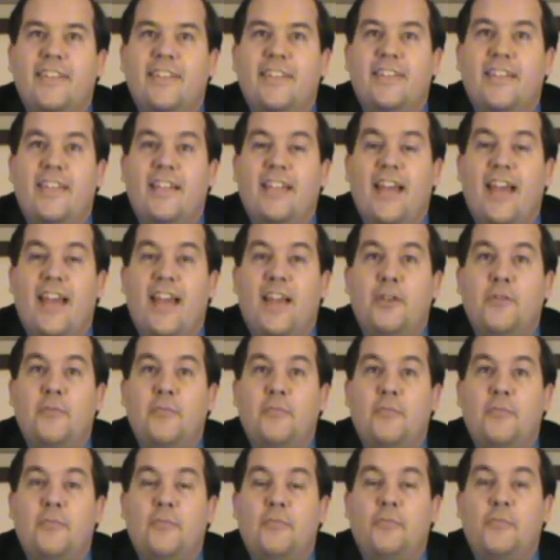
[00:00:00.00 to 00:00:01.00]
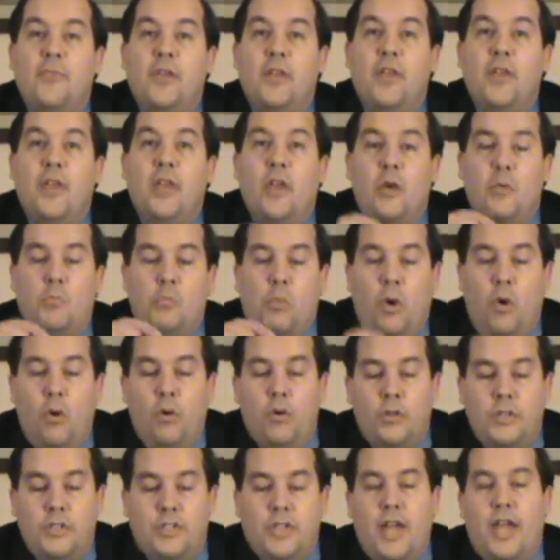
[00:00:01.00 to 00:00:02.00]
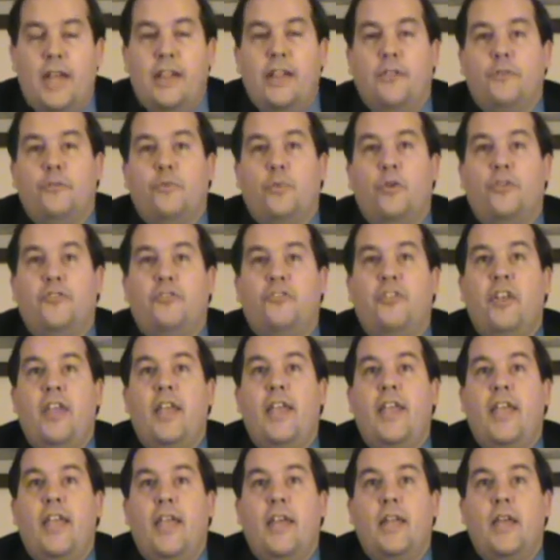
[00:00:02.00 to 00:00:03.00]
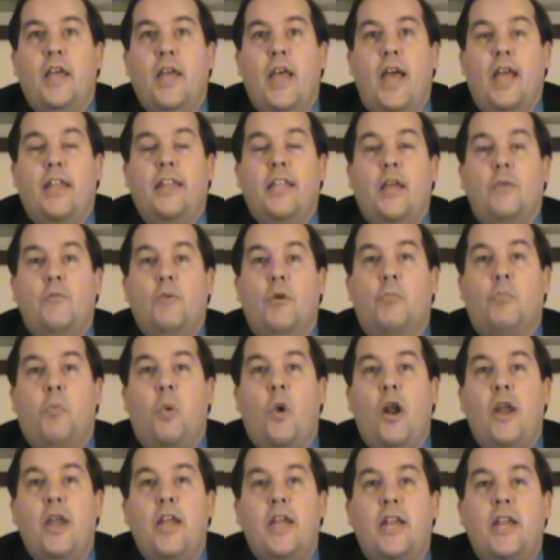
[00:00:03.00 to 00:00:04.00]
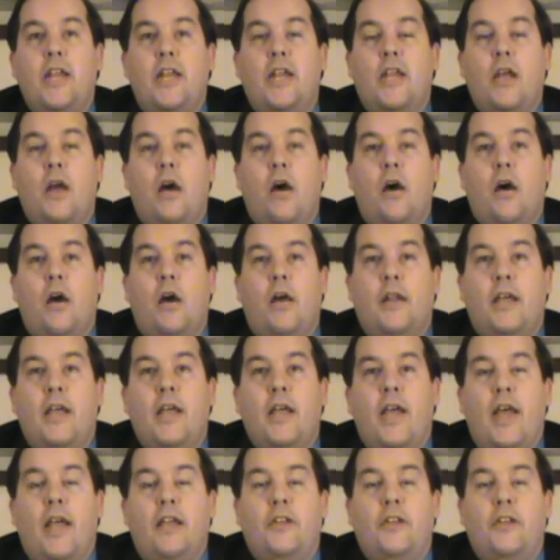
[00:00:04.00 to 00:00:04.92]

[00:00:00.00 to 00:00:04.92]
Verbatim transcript: See that? Paul and Silas were singing and they were praying to God